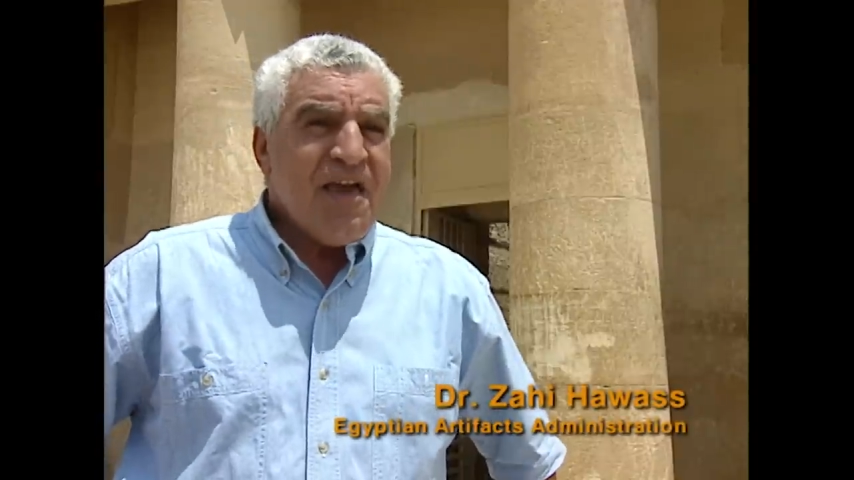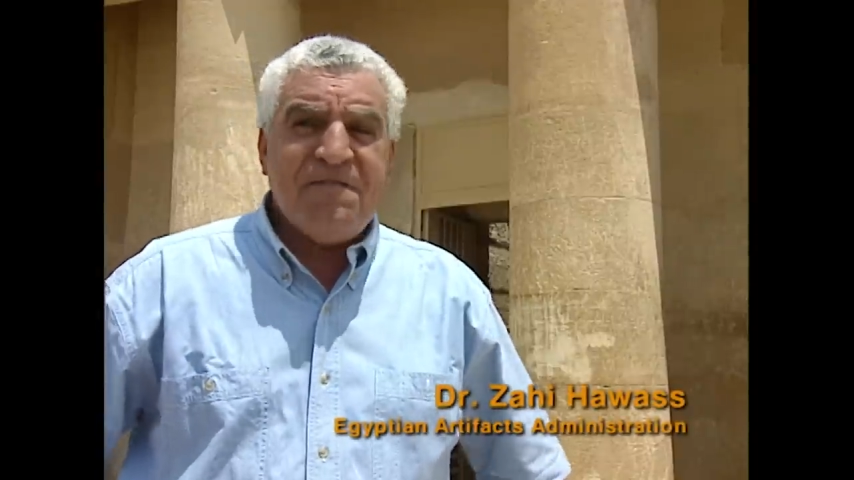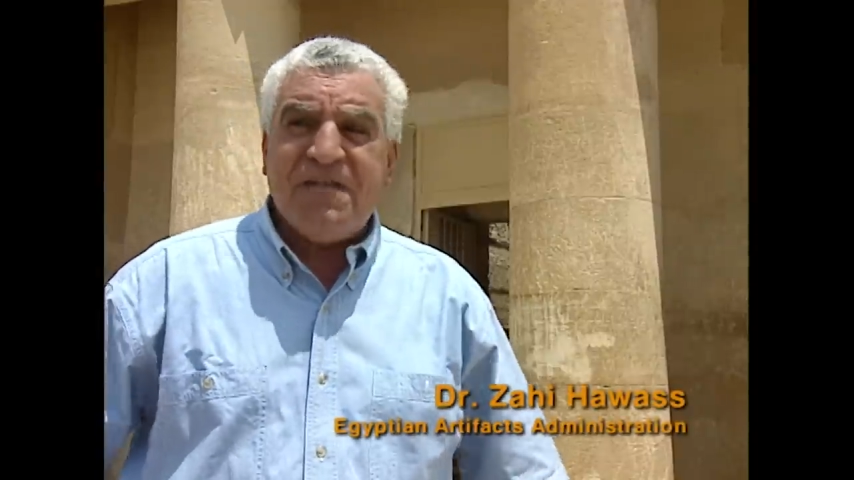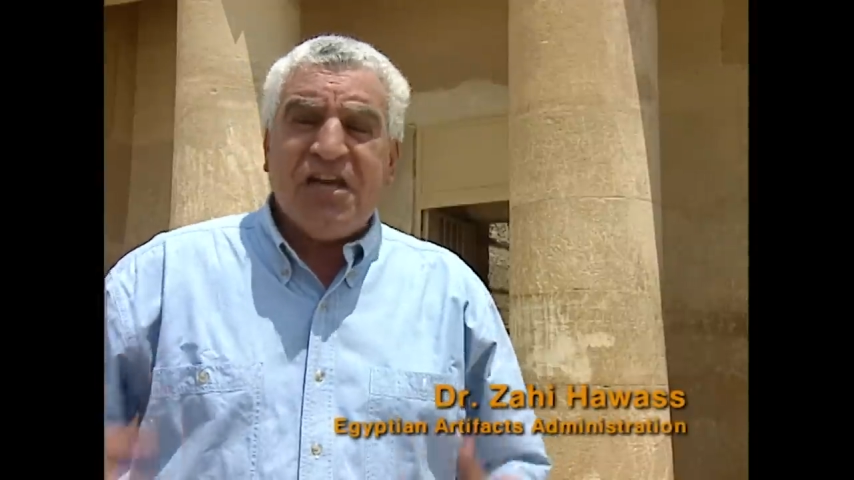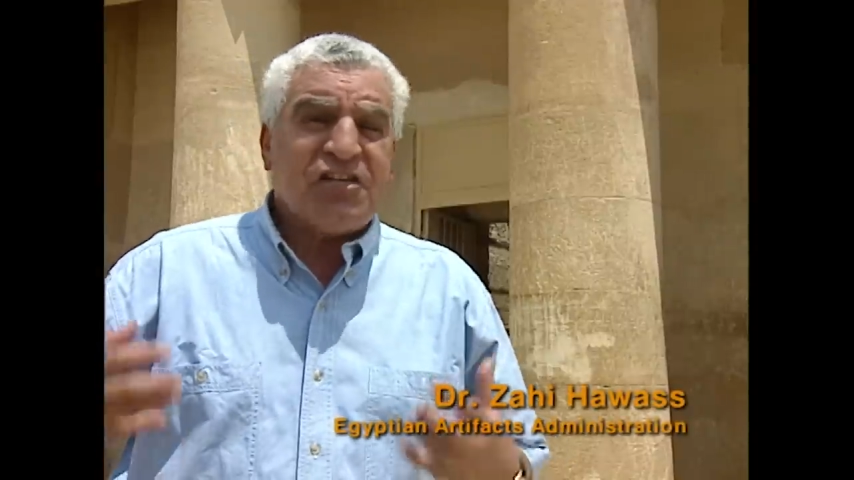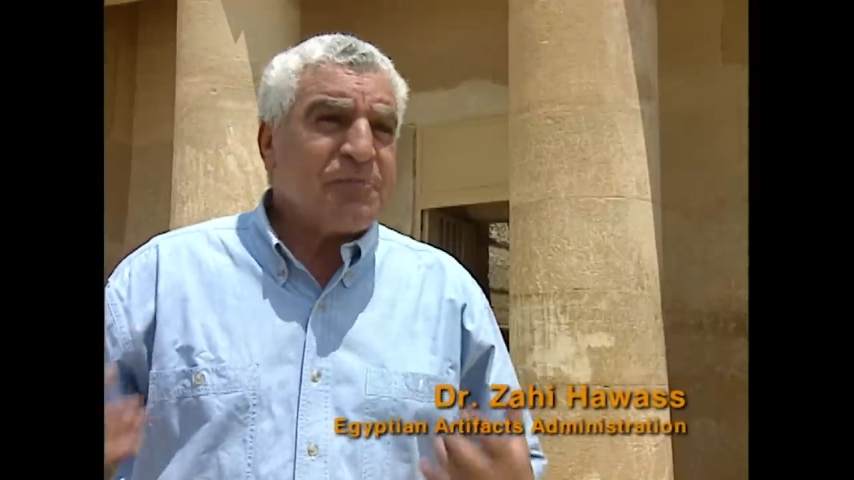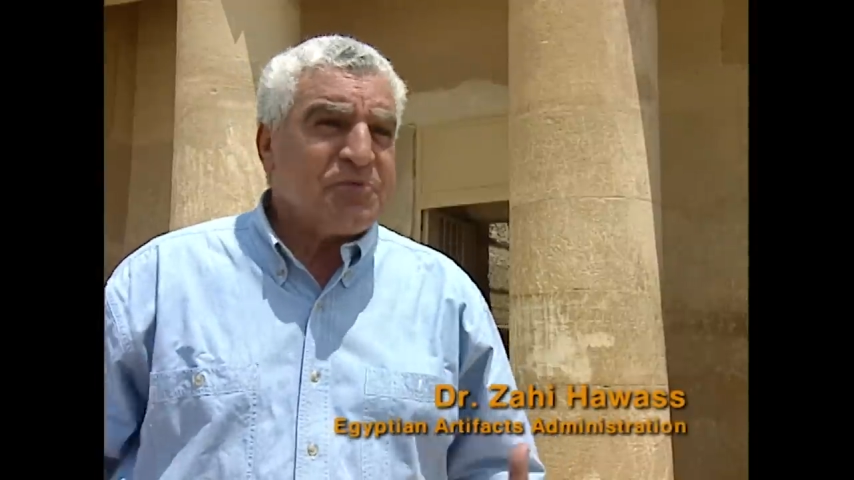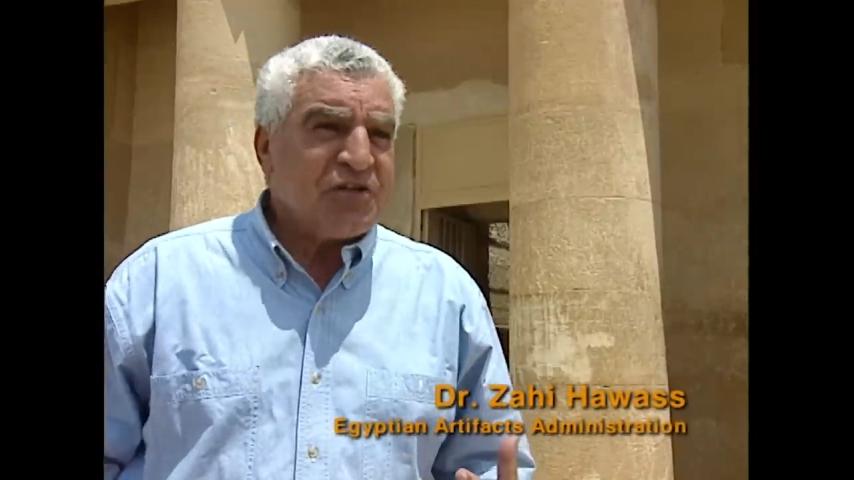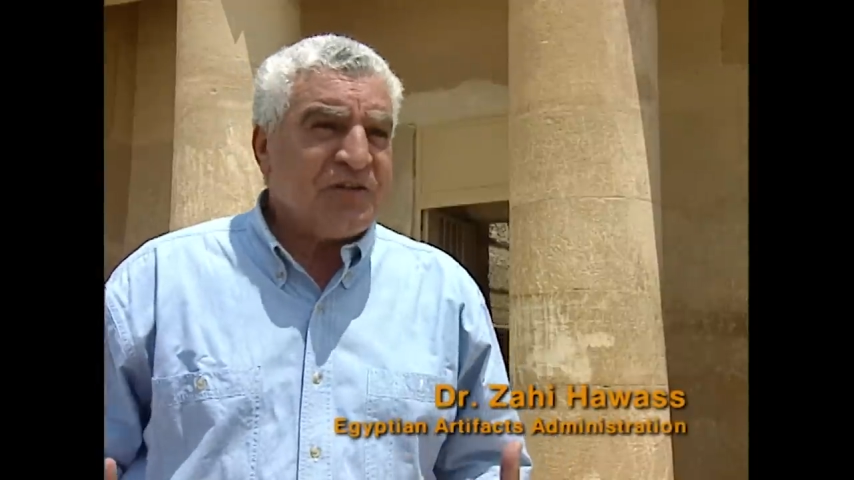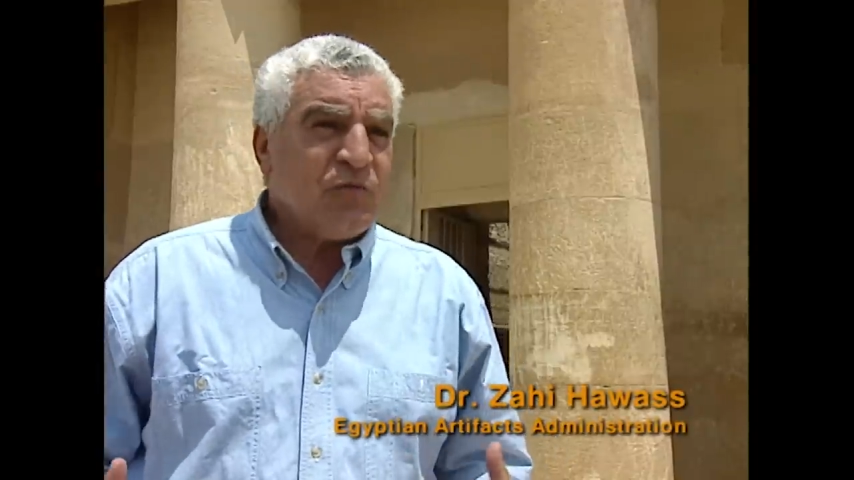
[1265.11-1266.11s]
every
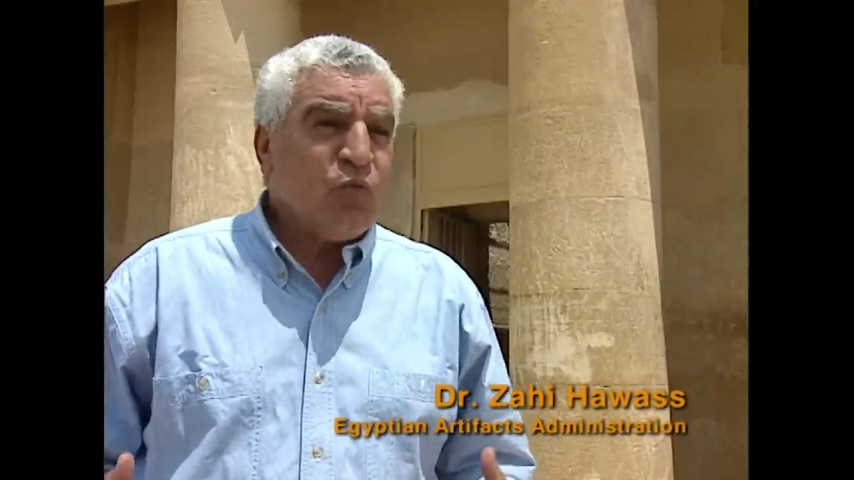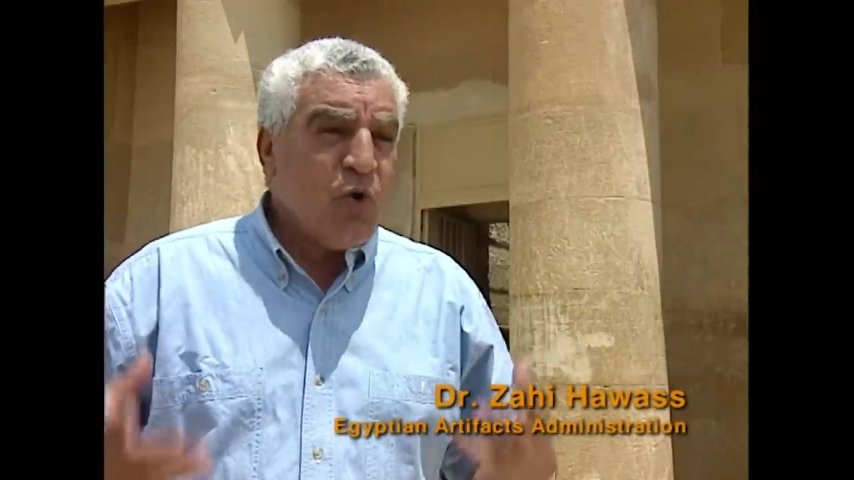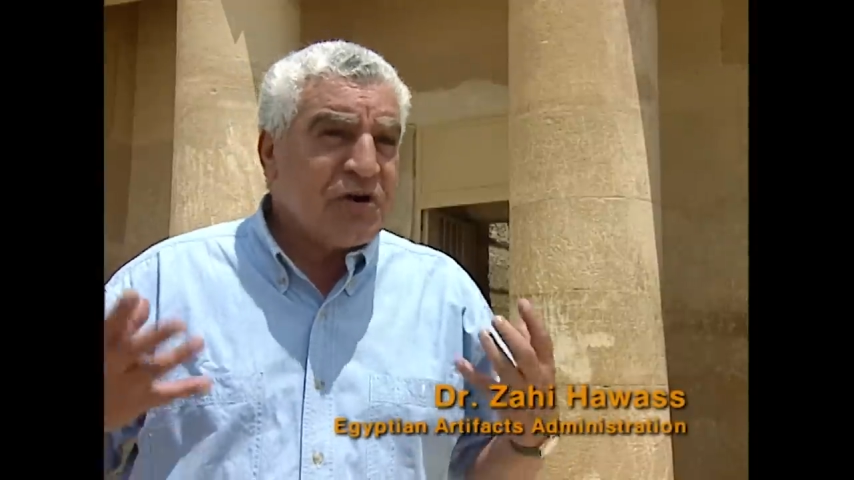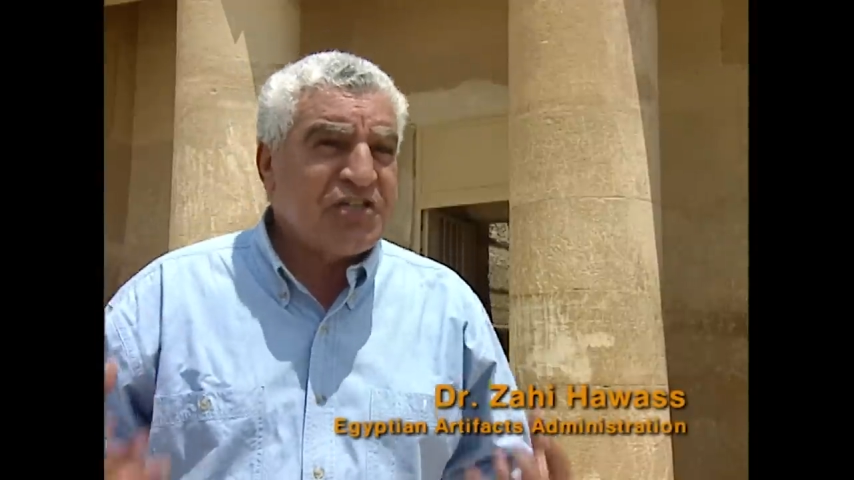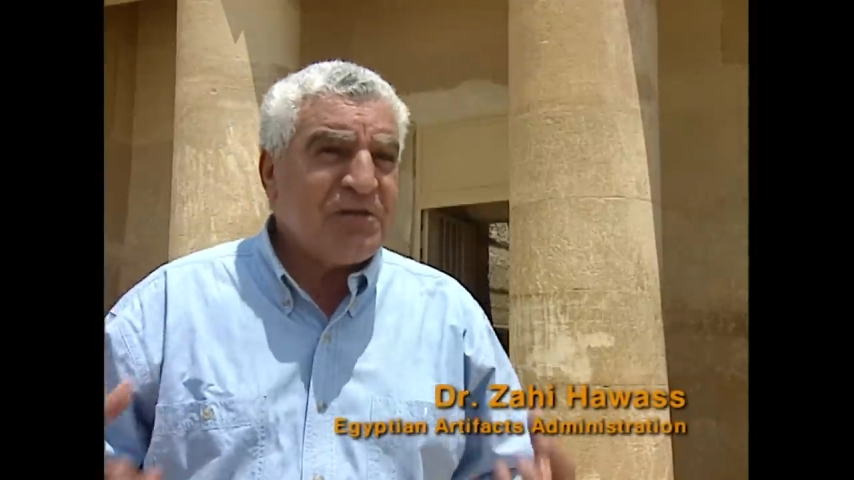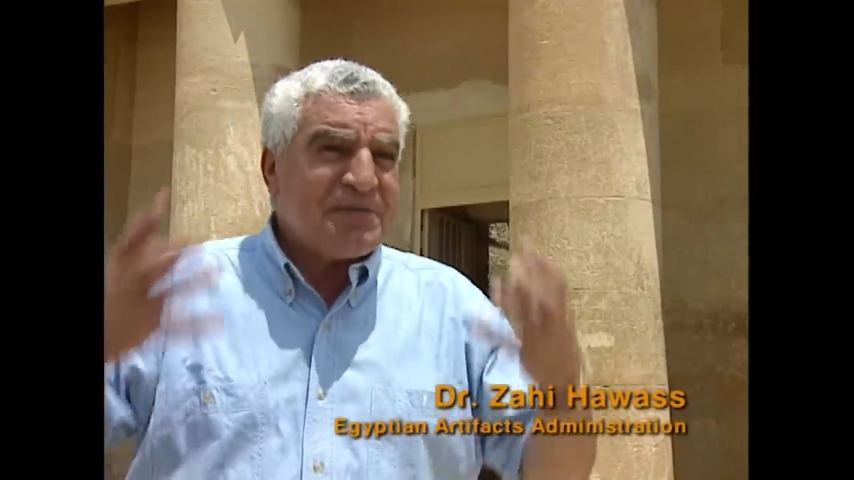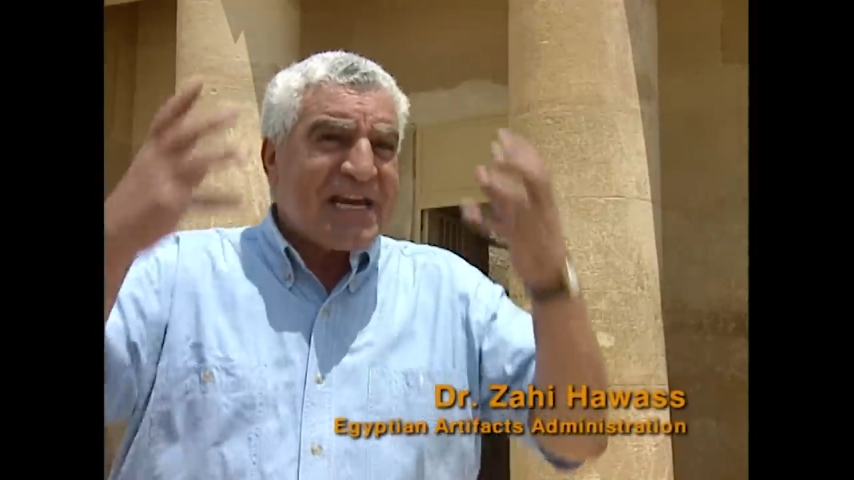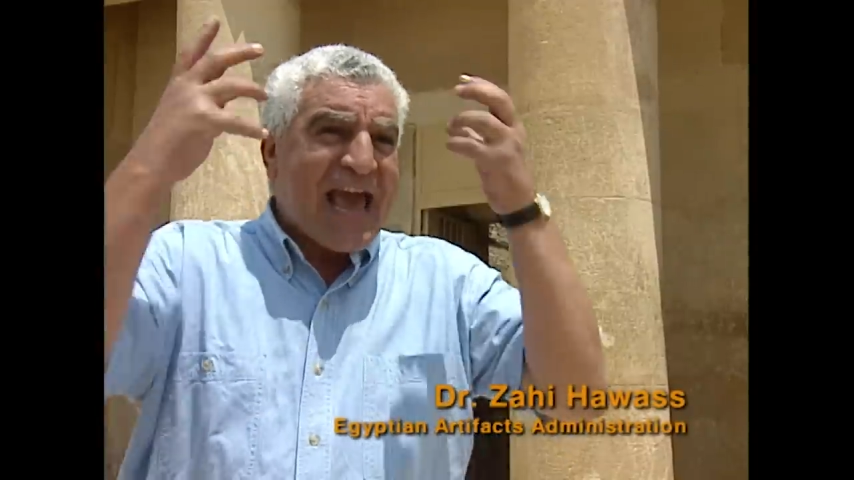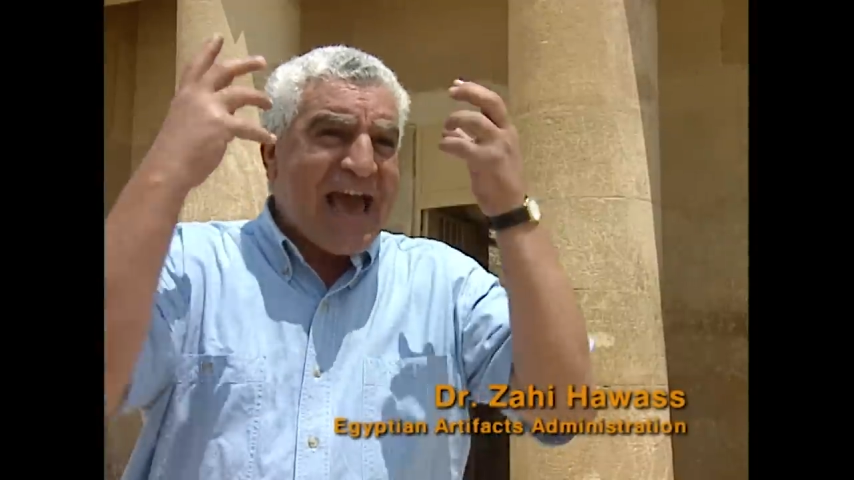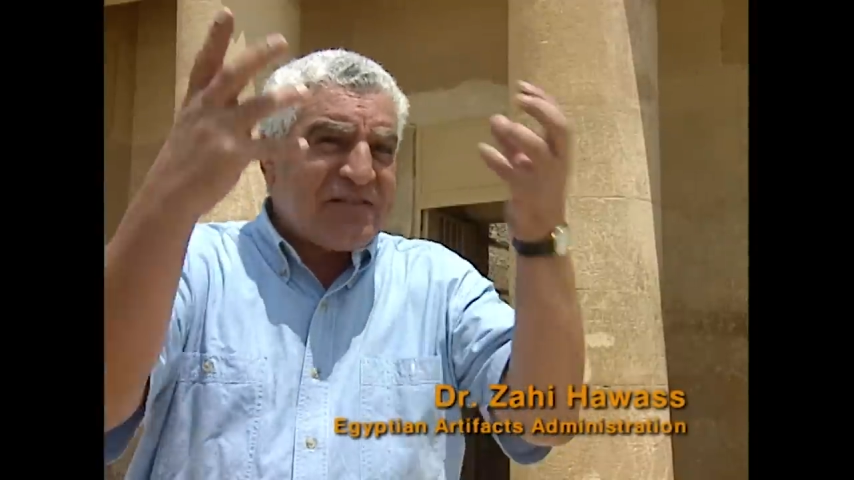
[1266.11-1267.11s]
Egyptian worshipped